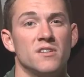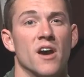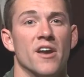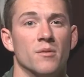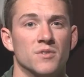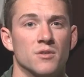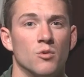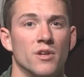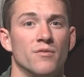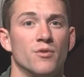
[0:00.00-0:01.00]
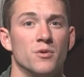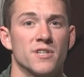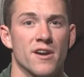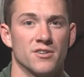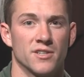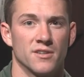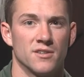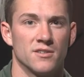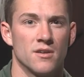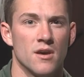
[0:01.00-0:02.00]
items will influence air
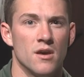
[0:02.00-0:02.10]
sickness.